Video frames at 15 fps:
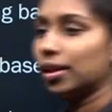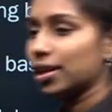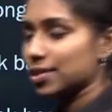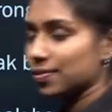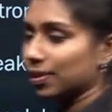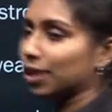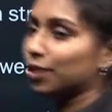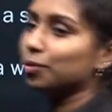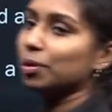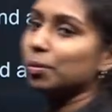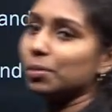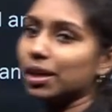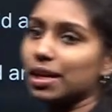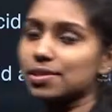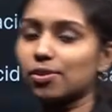Yes, we need to
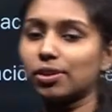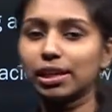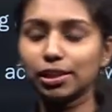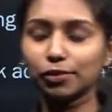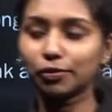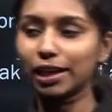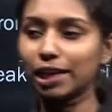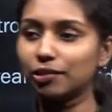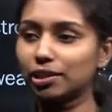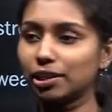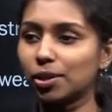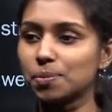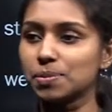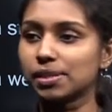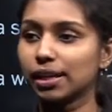memorize only the 5
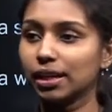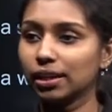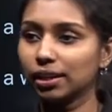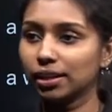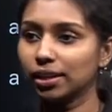terms, right?